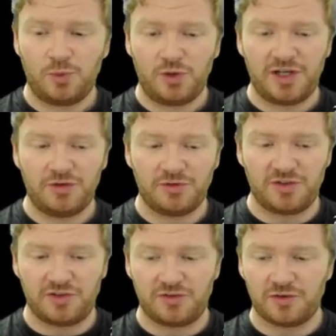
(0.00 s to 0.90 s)
What is
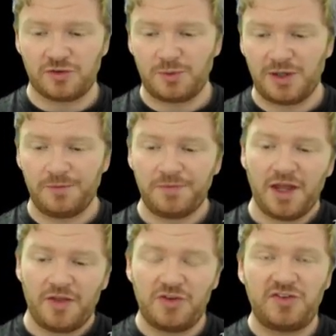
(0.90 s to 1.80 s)
resistance? Well,
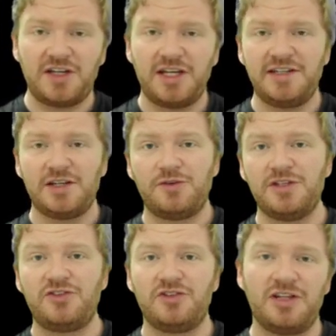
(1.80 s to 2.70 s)
the CIE
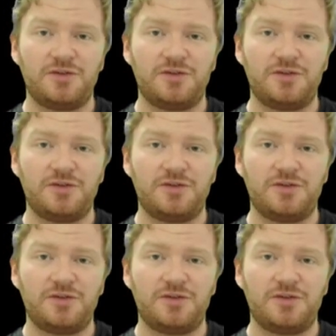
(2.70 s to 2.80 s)
definition,